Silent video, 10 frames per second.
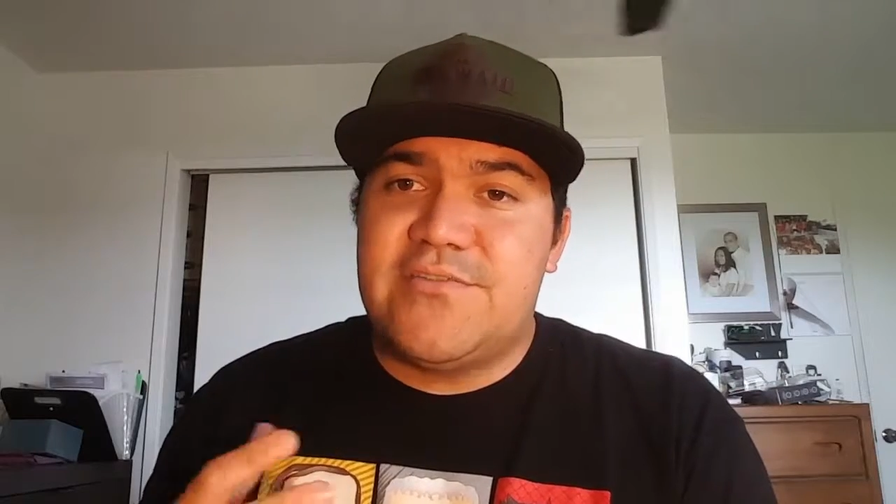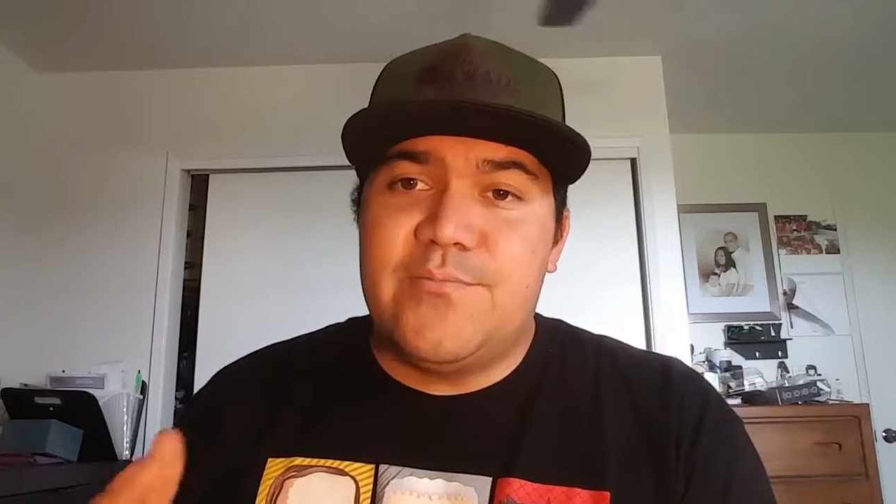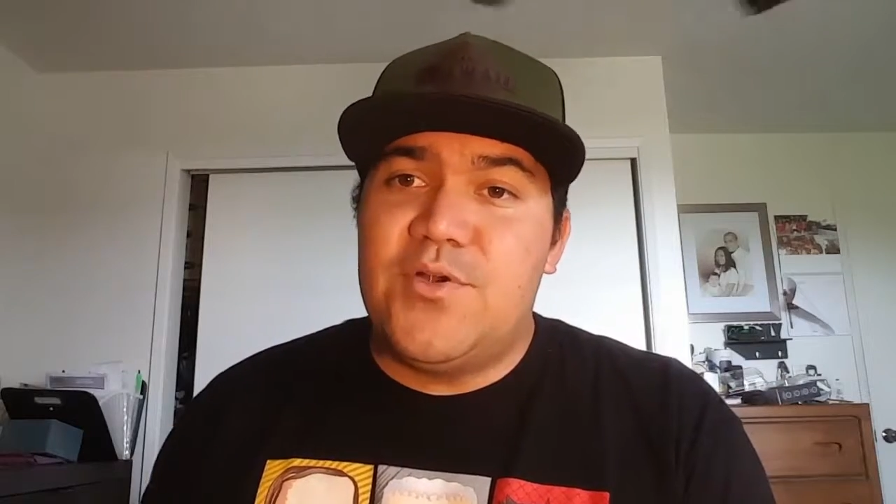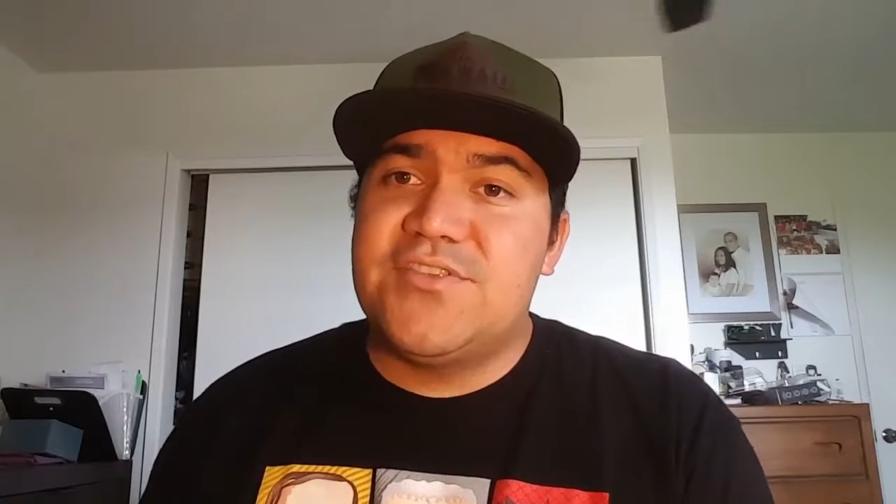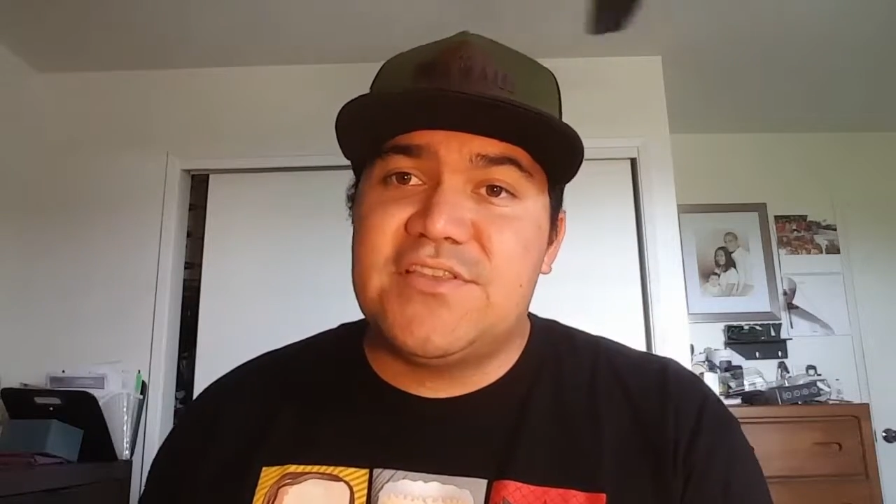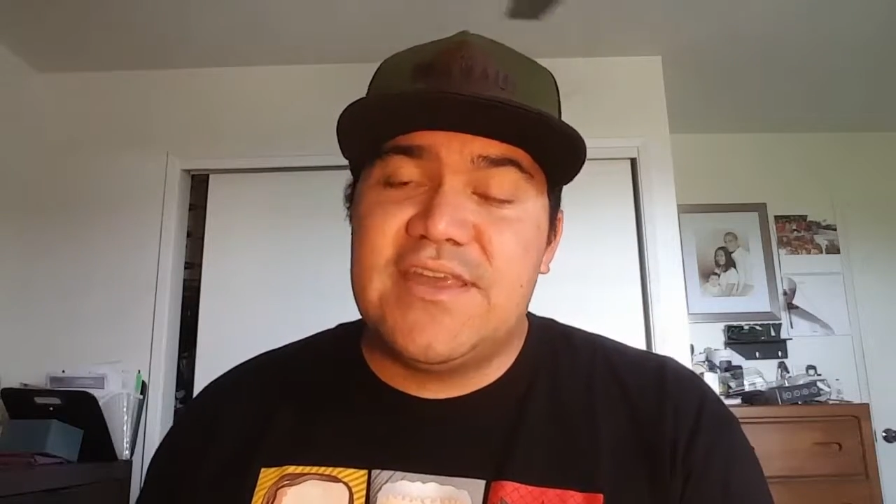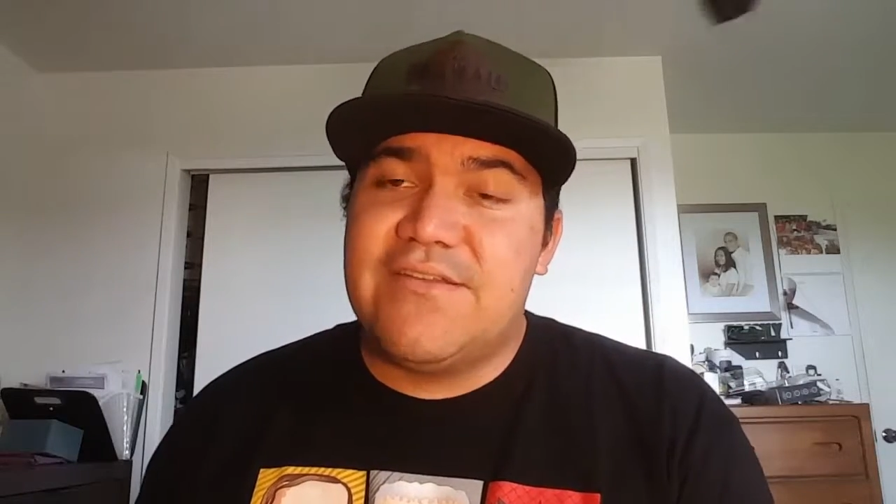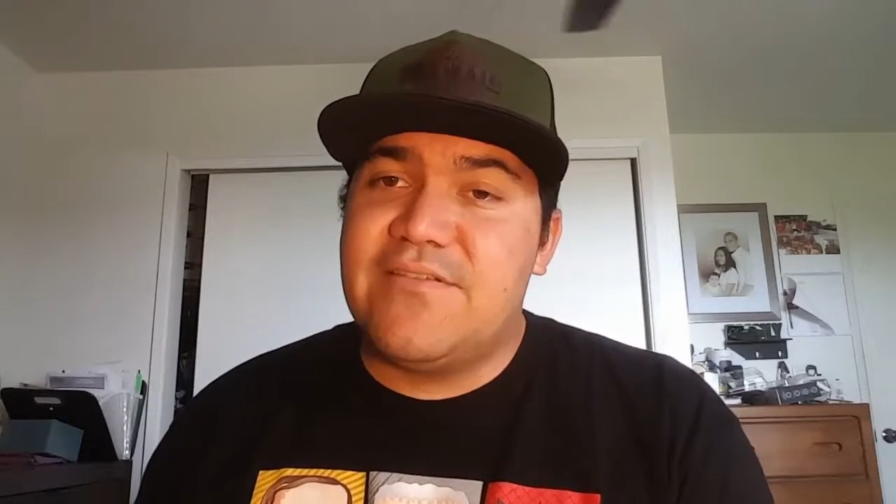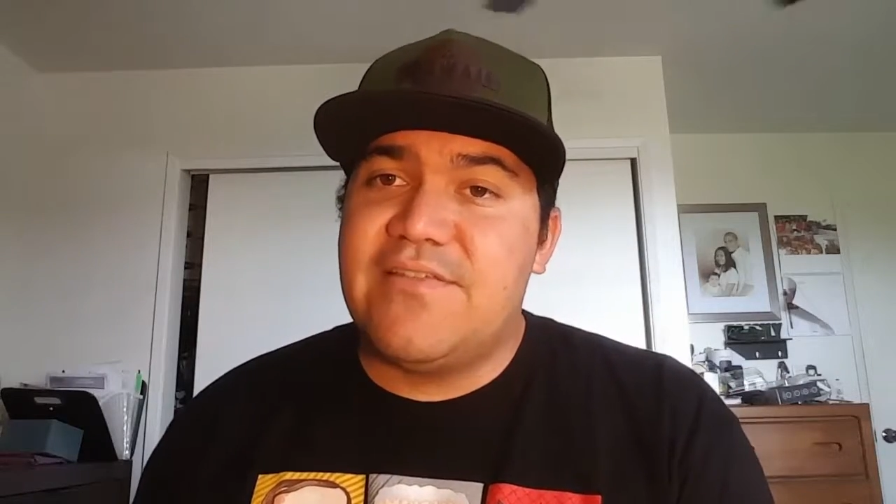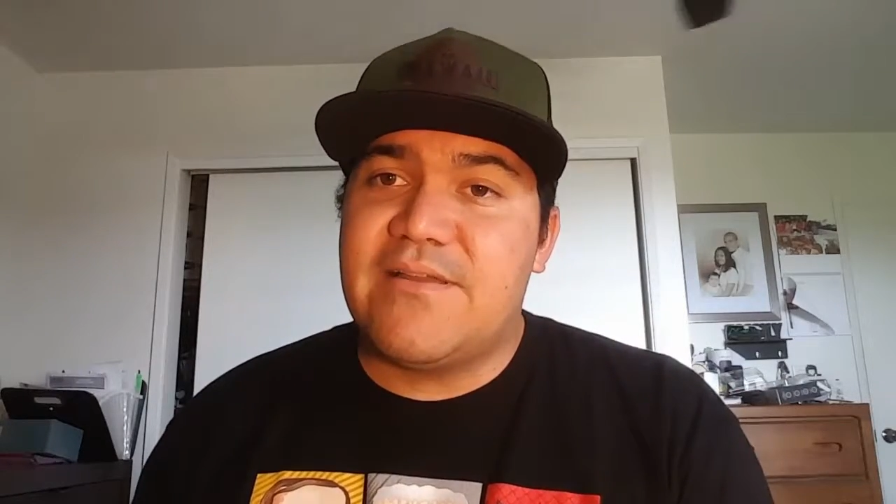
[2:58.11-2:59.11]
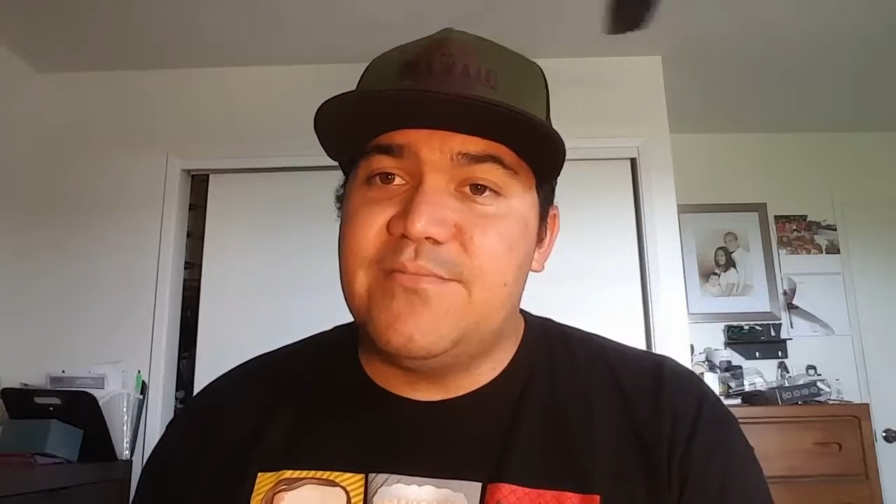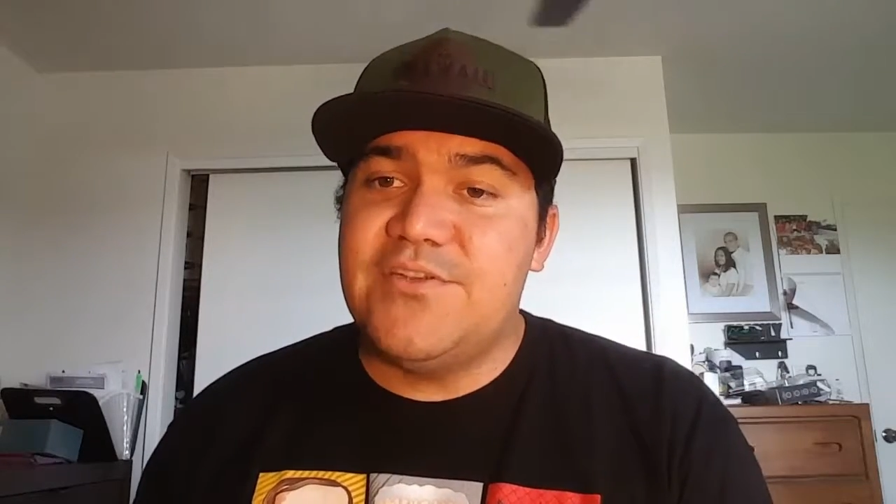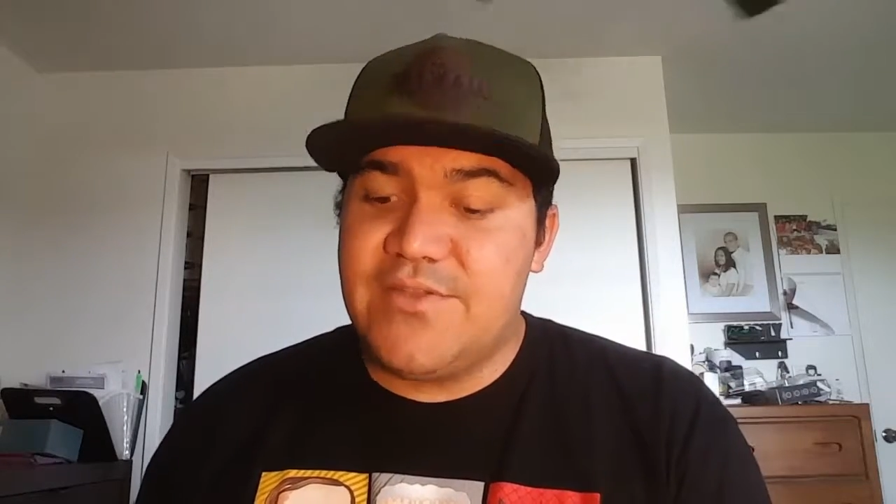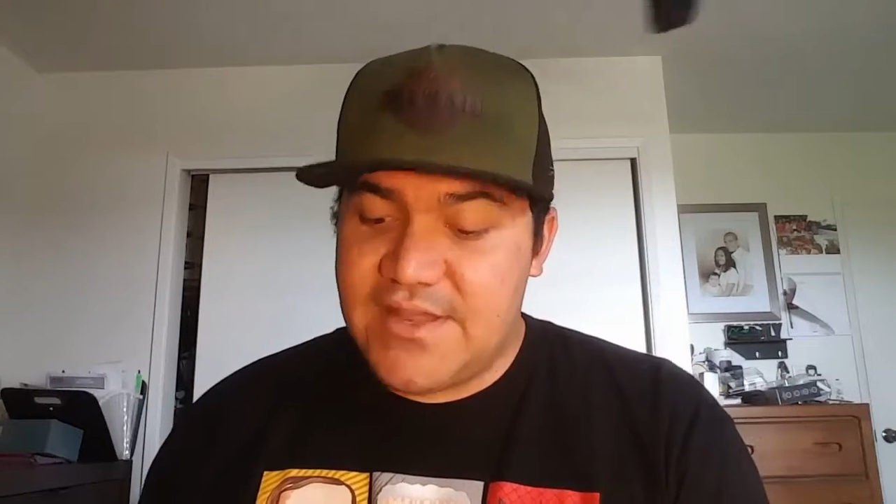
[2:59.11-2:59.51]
for mostly everything I'm doing